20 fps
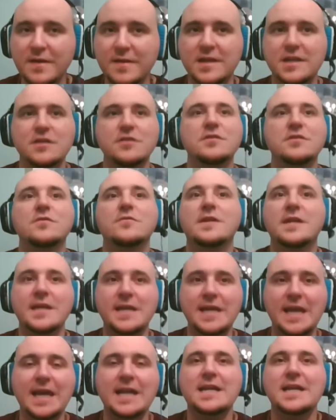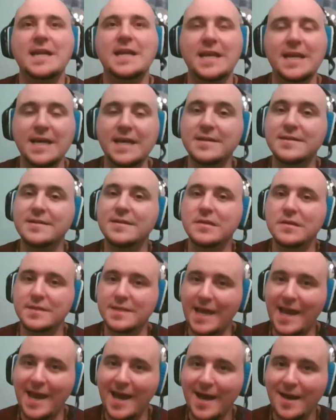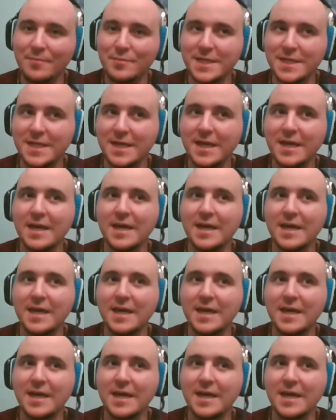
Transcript: then you do it again and again till it's a habit,